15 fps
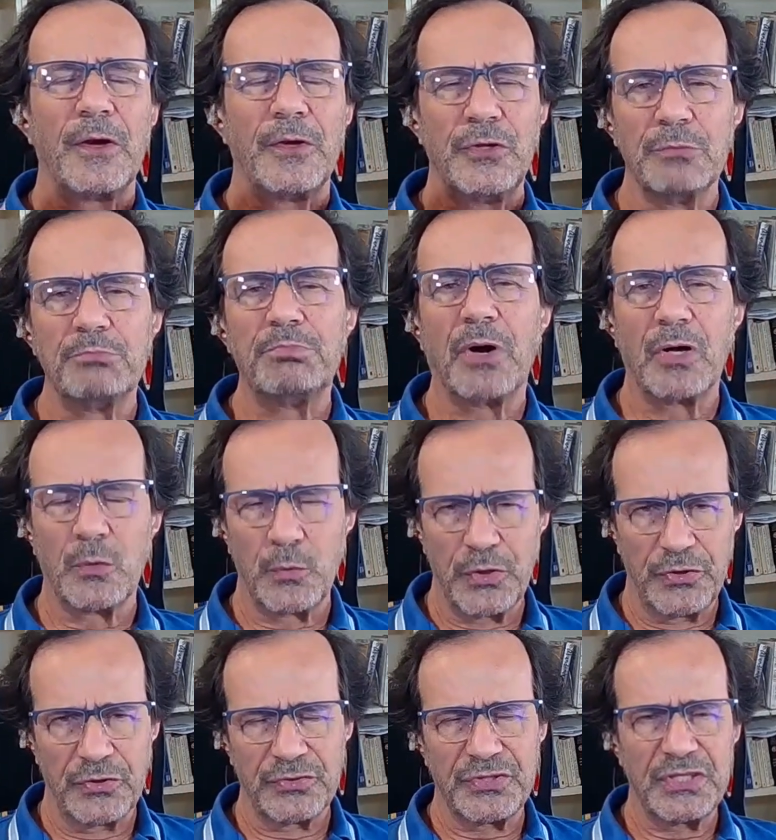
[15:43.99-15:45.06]
You bond
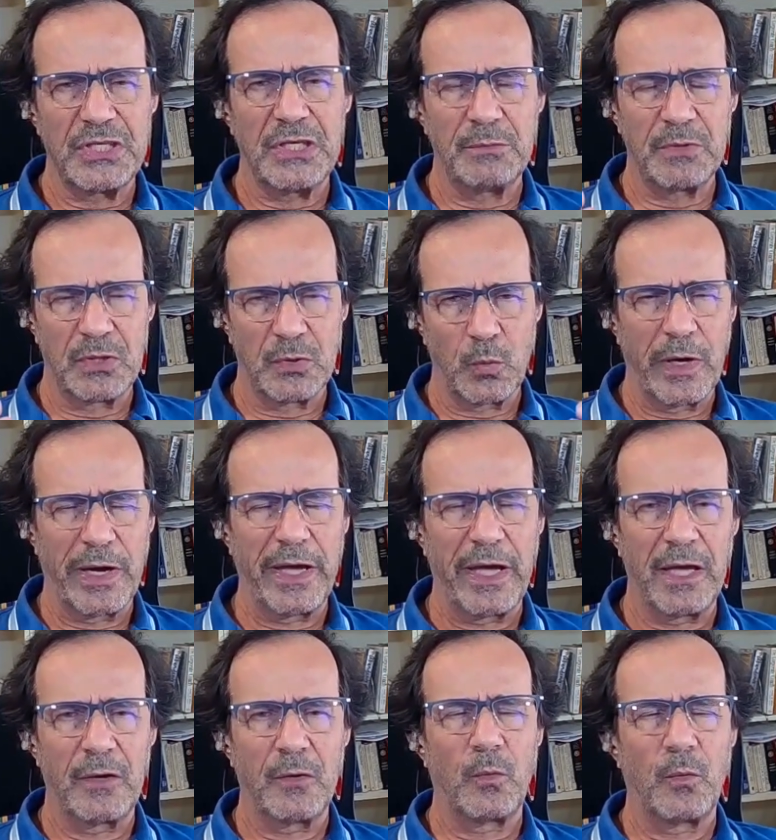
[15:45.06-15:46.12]
with your team in a
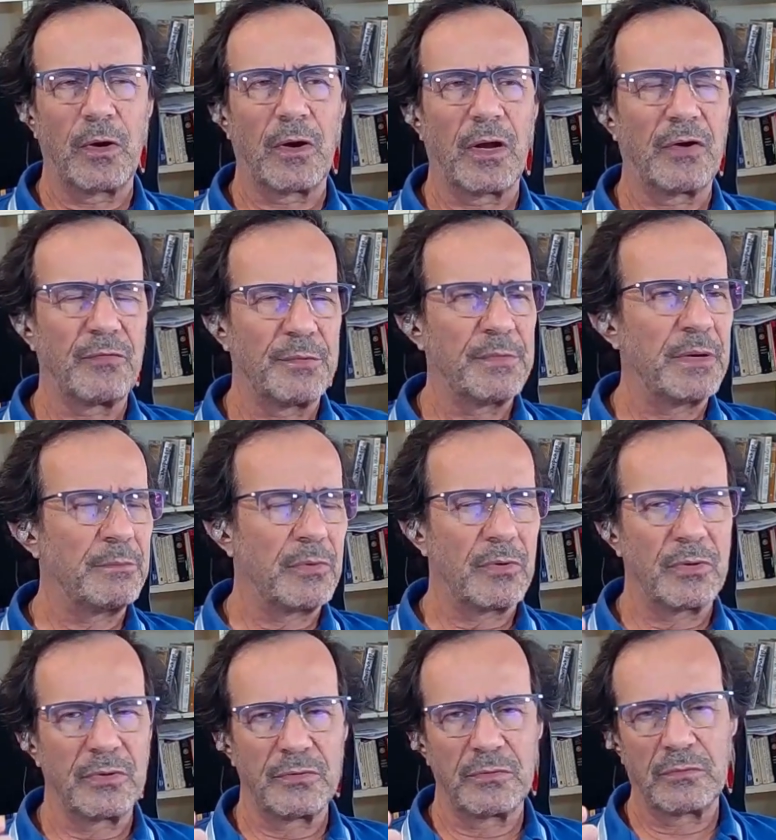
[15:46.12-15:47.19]
way where I
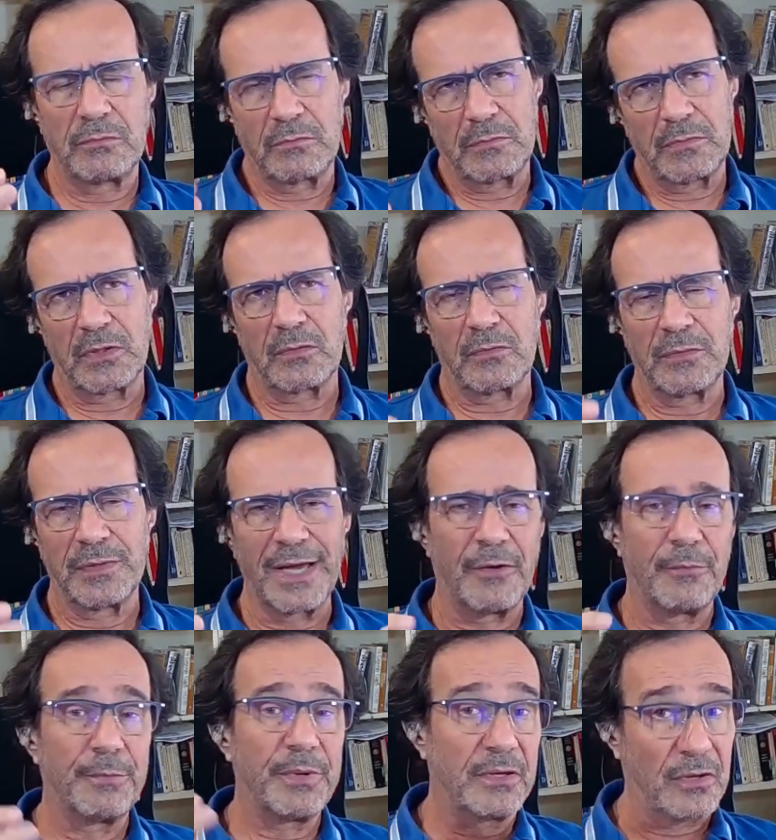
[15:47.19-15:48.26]
remember, and
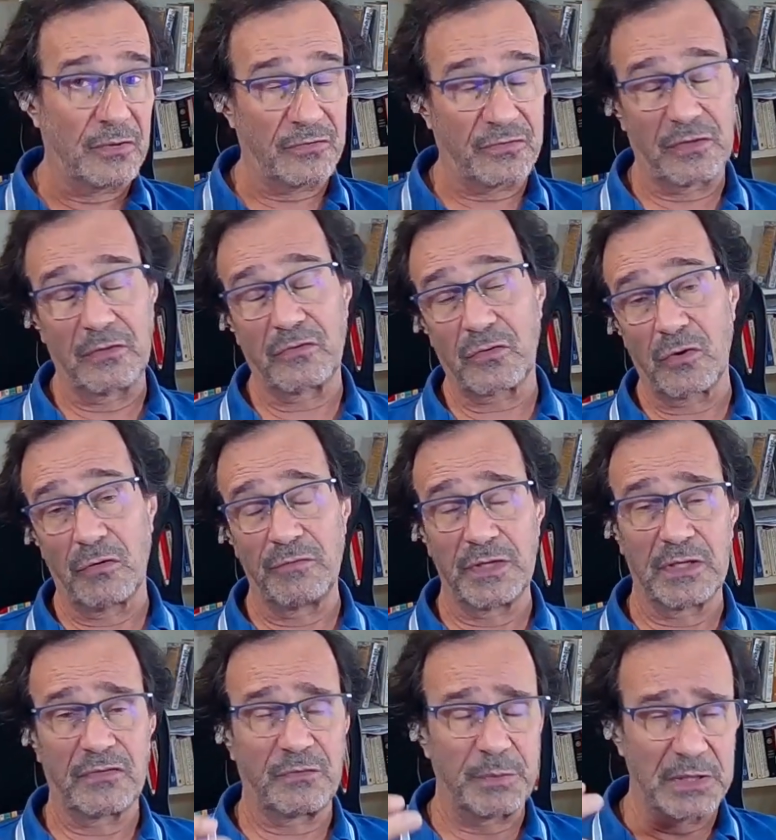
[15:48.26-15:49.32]
now because since
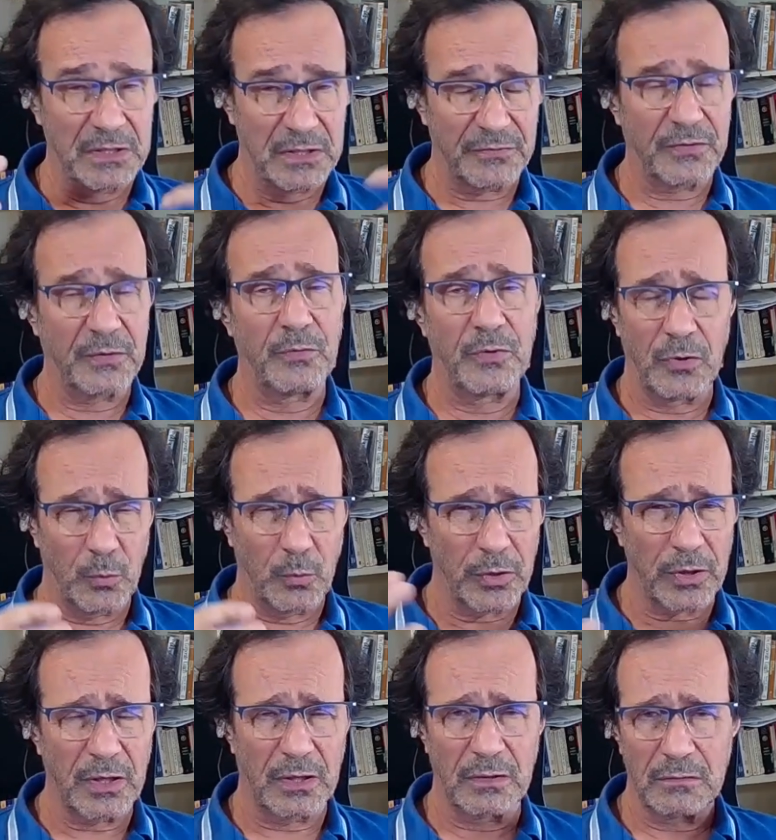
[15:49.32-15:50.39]
COVID it's been different, we all
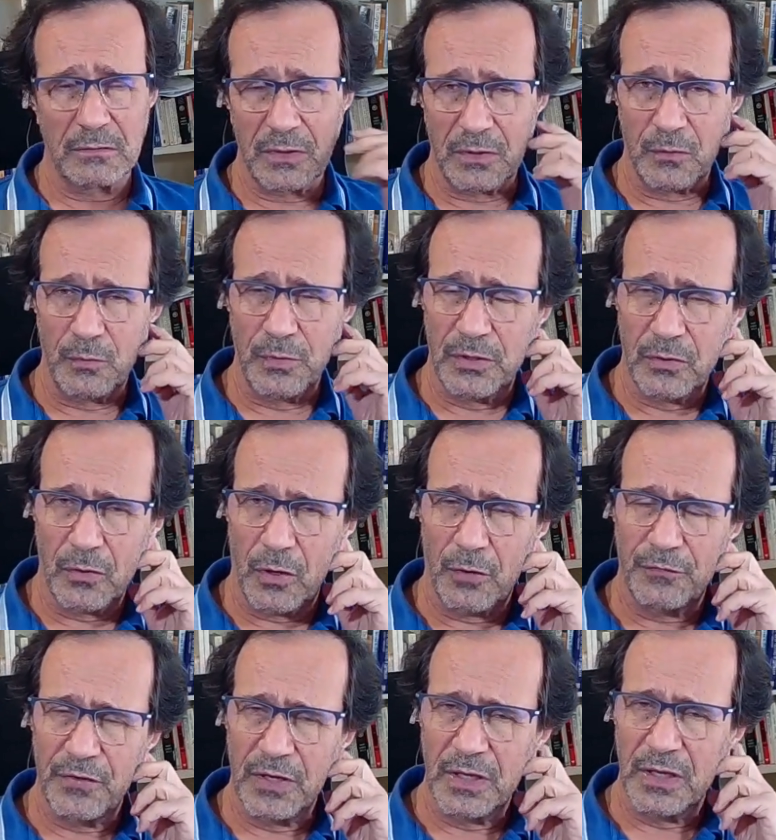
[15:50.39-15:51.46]
working. We don't
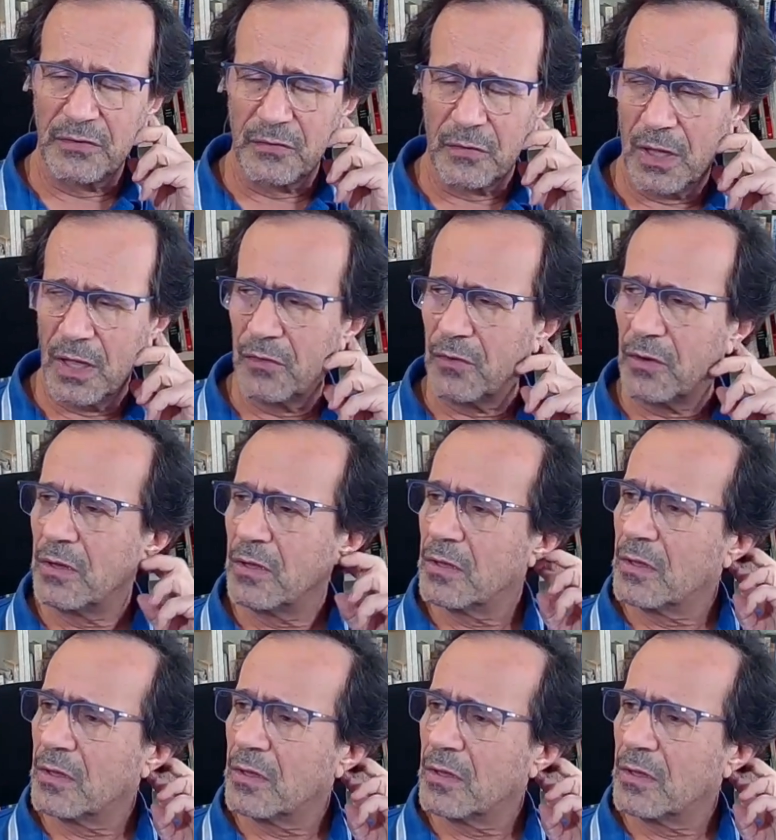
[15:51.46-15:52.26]
often get together,